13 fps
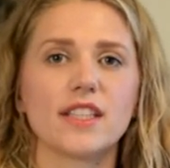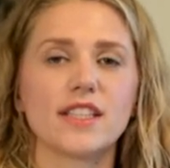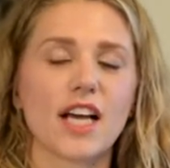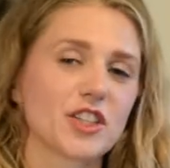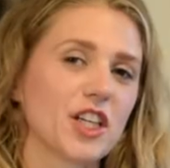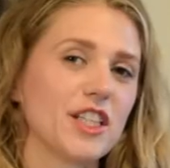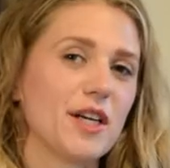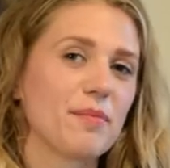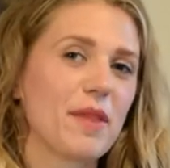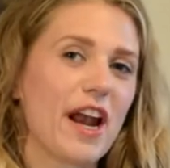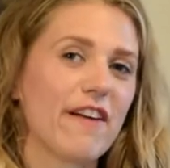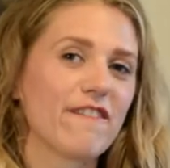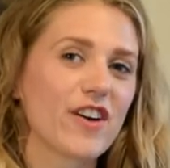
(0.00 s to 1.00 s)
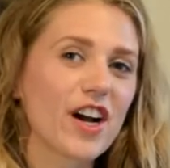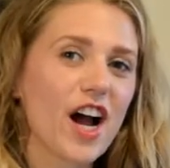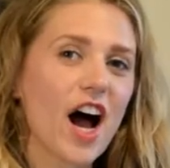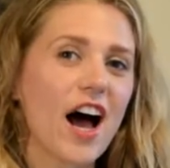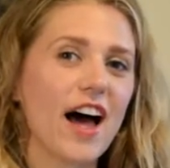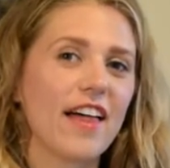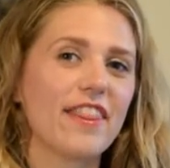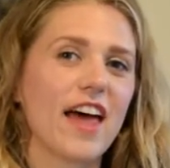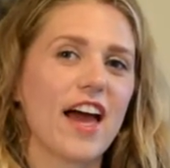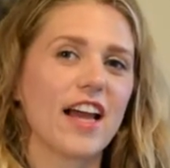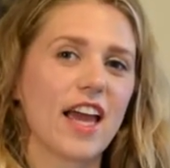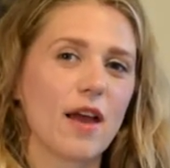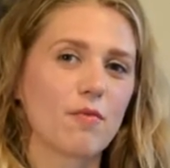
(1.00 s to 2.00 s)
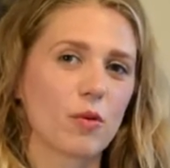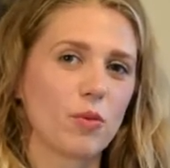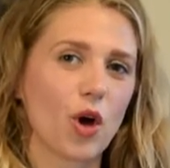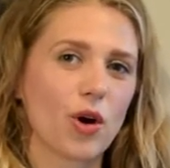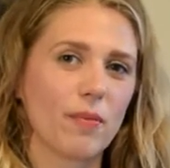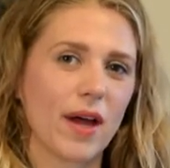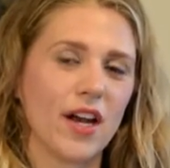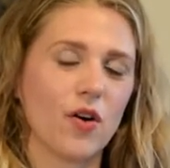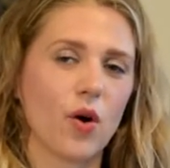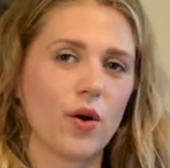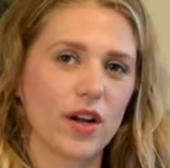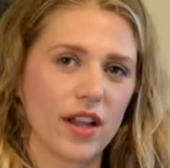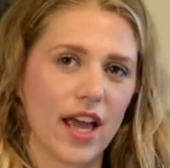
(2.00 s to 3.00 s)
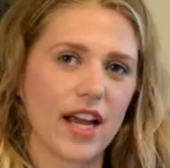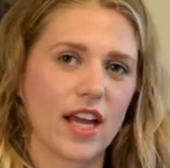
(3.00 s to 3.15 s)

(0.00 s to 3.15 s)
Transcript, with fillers: It's actually a tip that I forgot that came from Yoda Oda